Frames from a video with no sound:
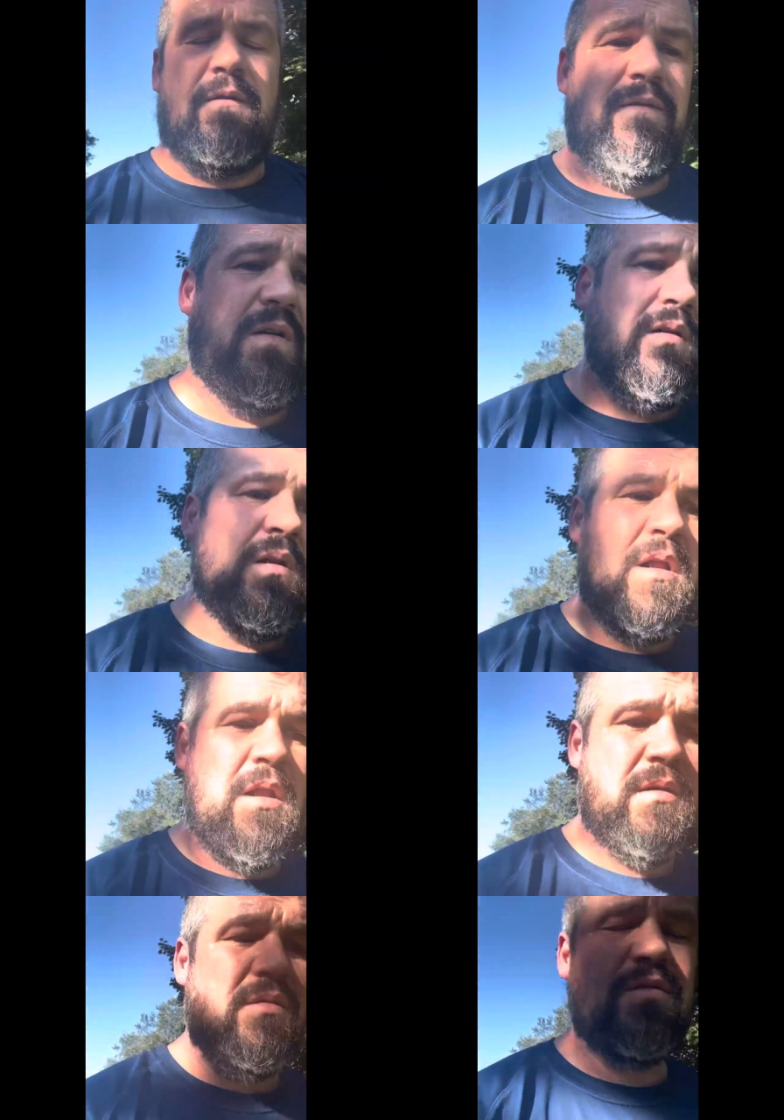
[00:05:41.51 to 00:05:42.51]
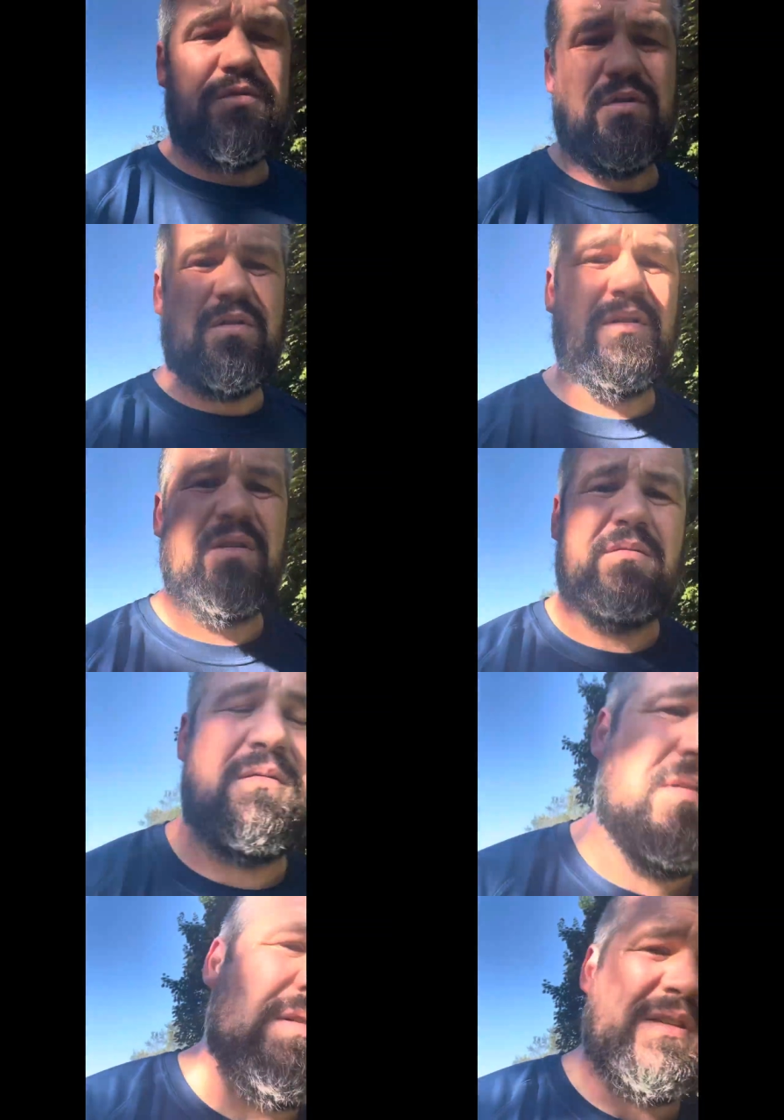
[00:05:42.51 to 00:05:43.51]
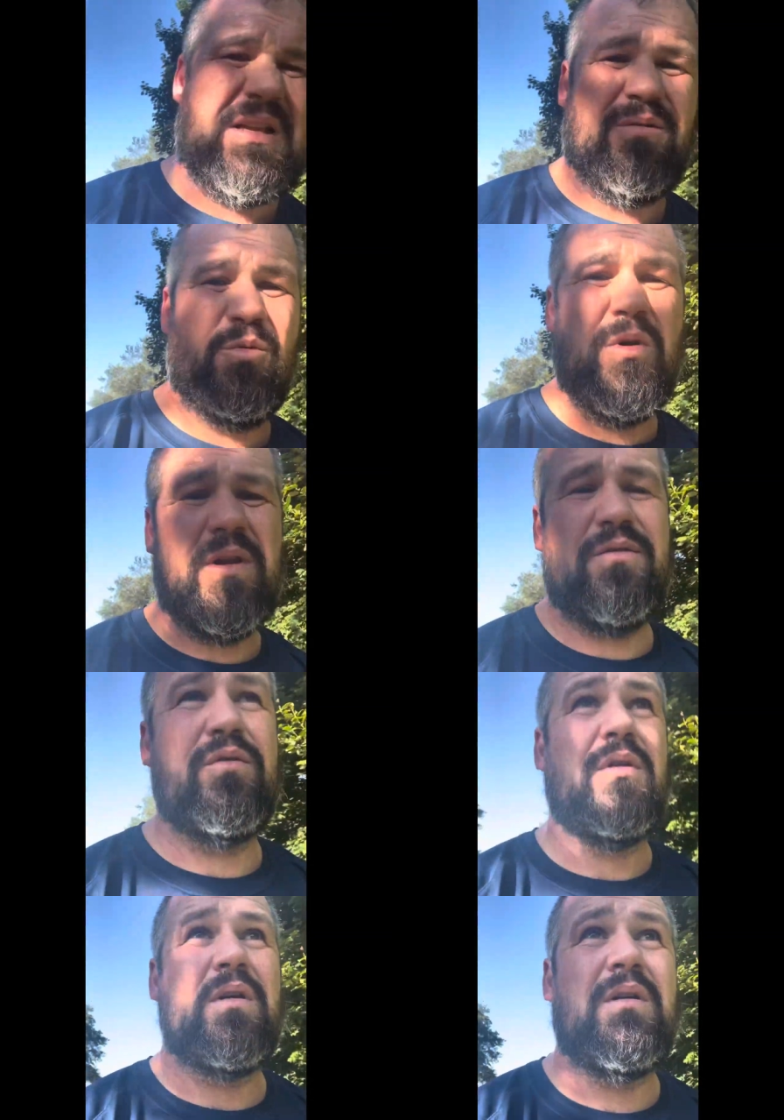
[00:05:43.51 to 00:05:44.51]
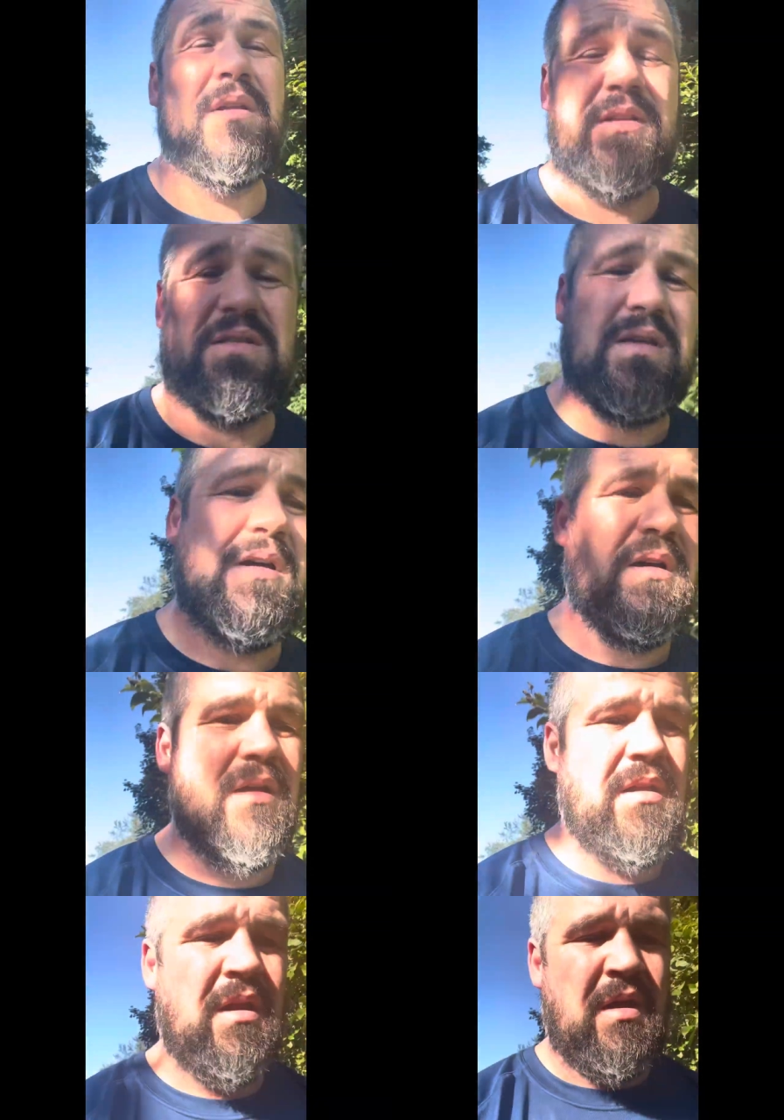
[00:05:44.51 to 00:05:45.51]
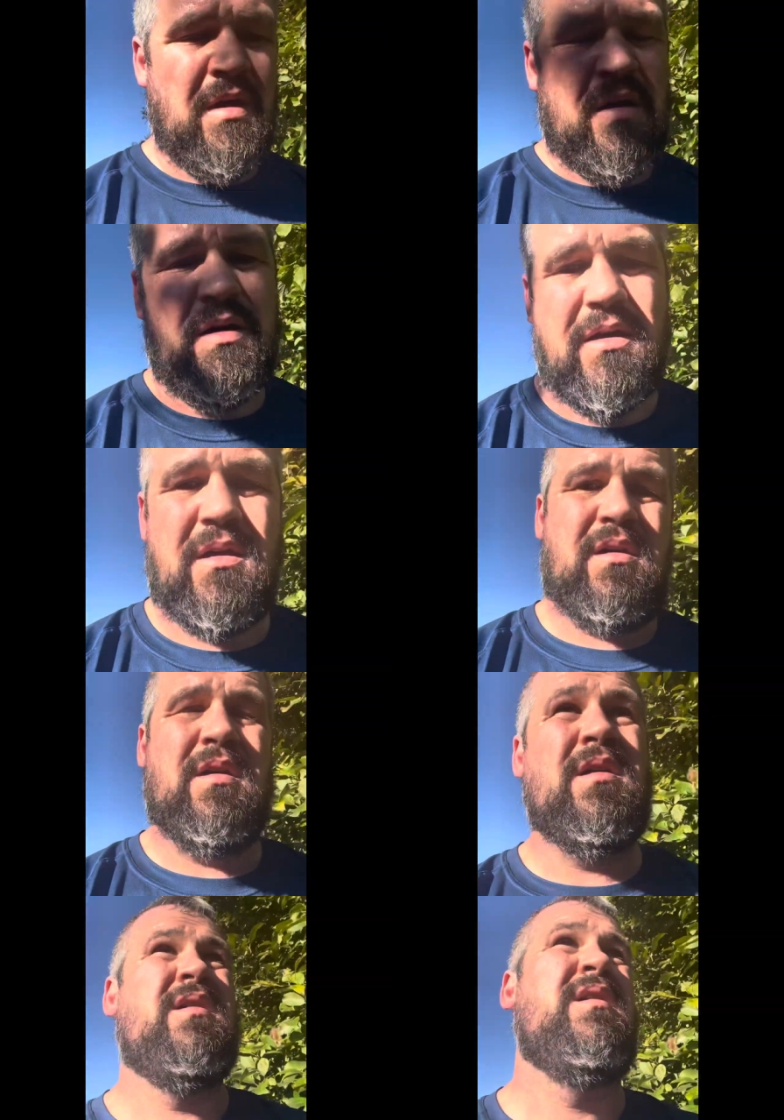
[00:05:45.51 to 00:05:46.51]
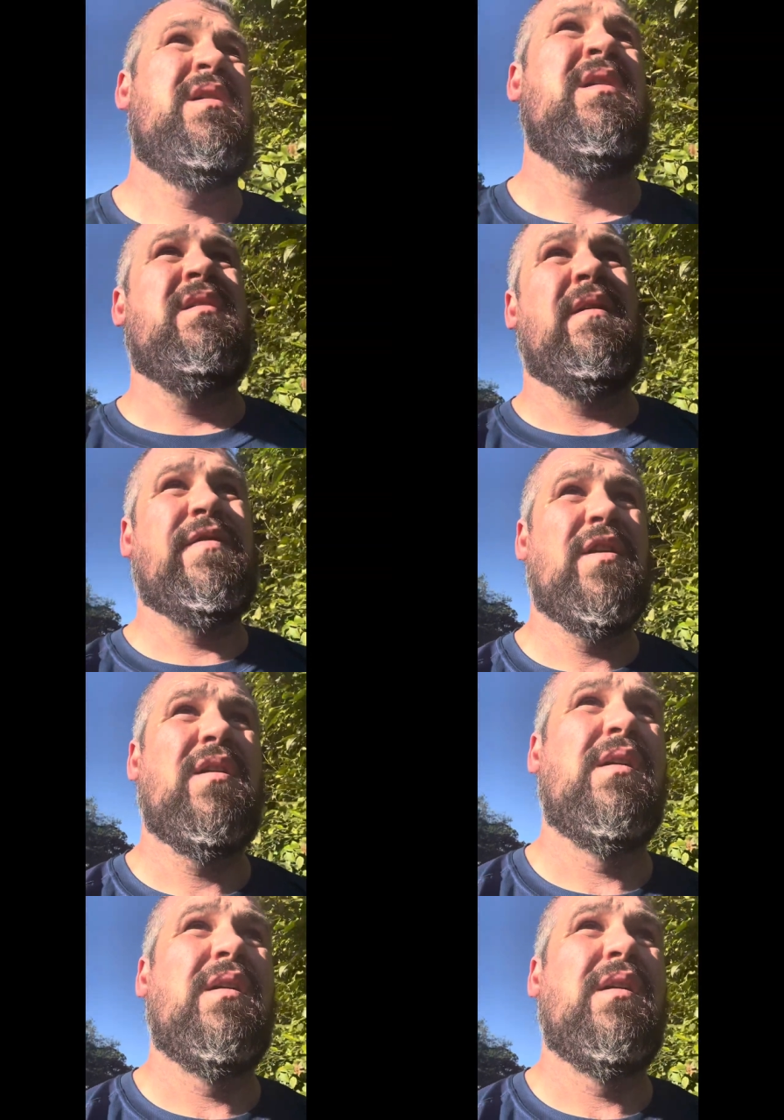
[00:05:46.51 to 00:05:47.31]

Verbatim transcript: for not enjoying the want to do it at the start. Uh, I've done it.